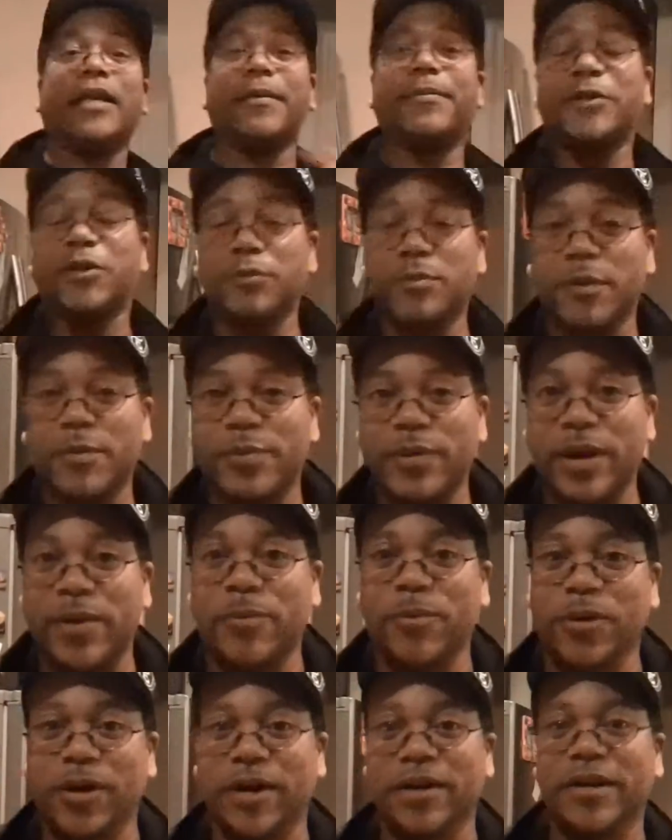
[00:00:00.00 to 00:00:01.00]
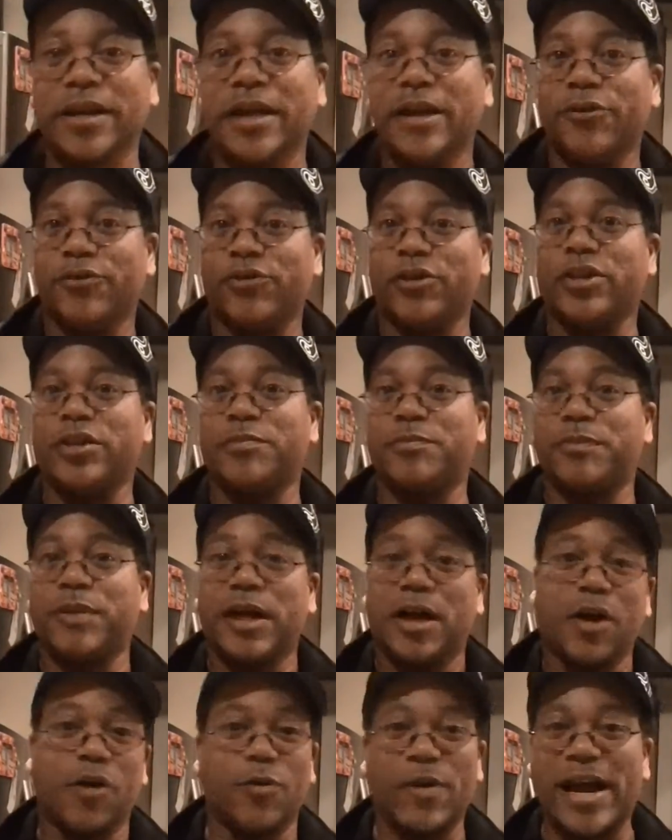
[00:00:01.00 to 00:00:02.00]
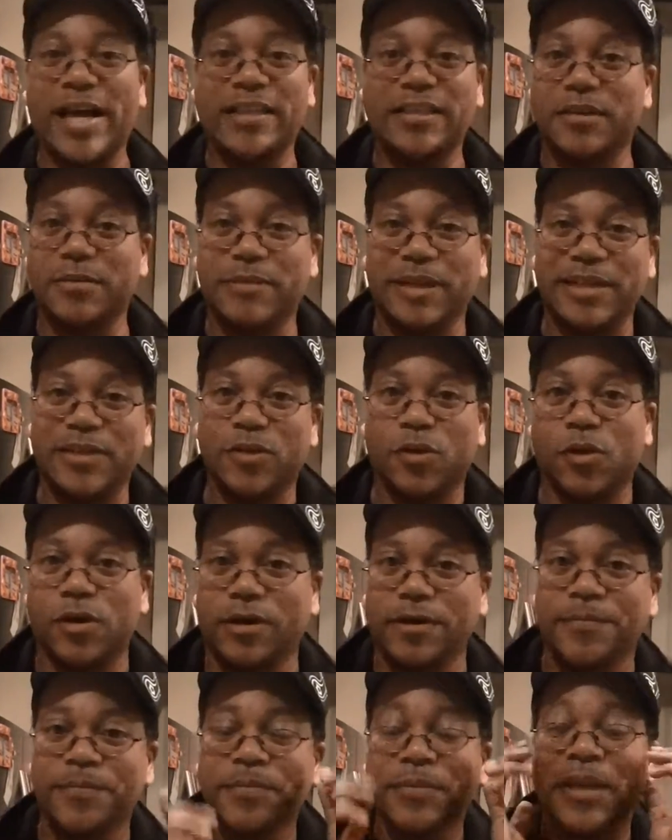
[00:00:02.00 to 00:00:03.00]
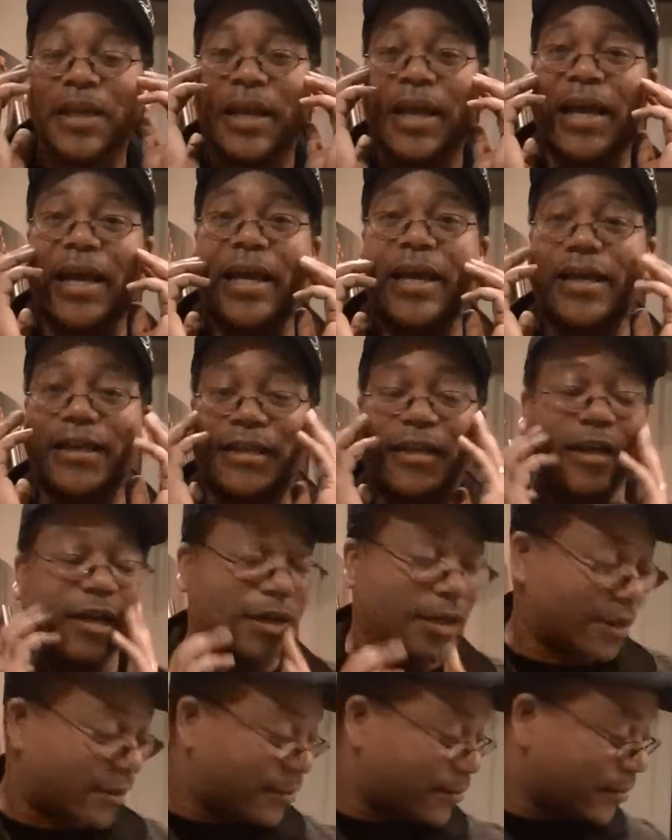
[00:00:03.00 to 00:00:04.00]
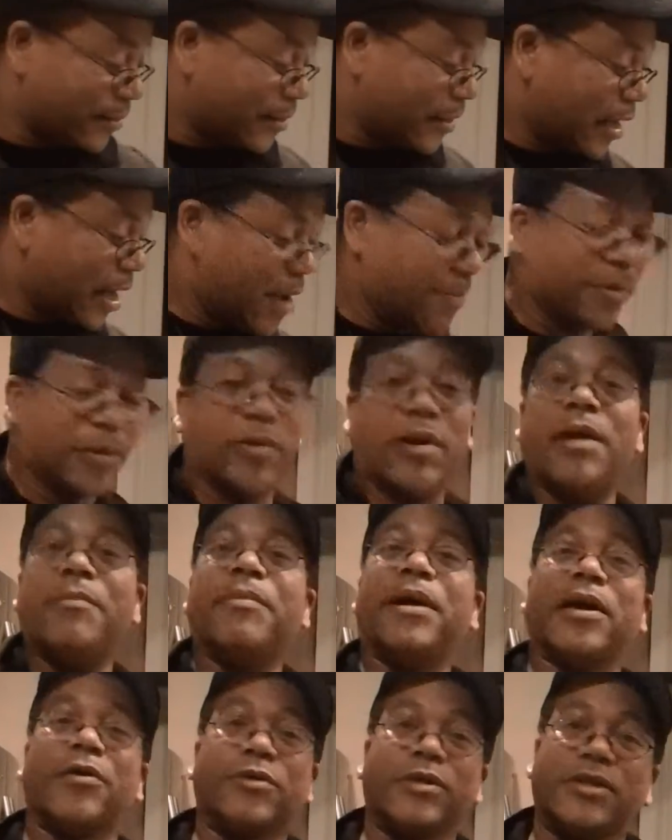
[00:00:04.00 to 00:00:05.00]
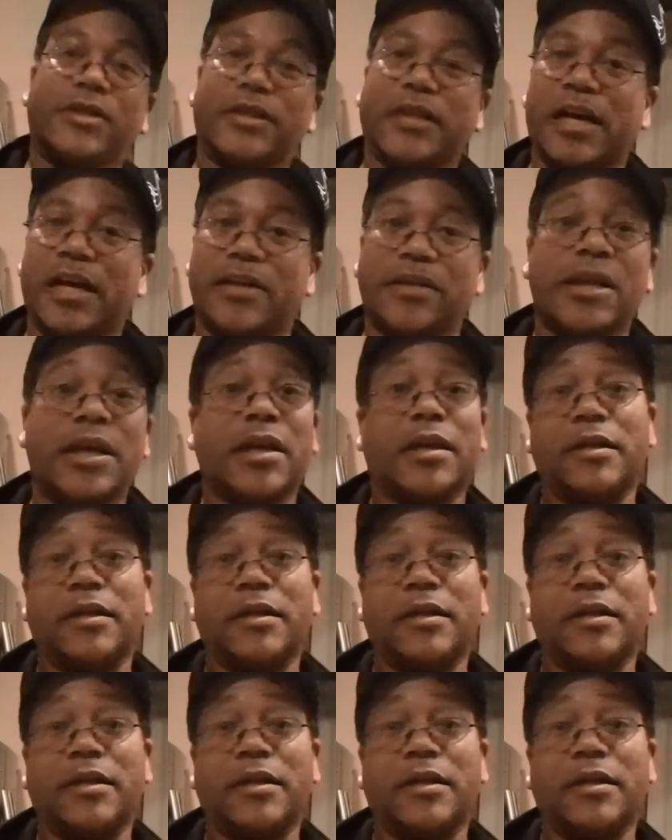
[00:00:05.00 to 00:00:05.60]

let me do my prep work, finish harassing my daughter, and uh, I'll be right back with you guys.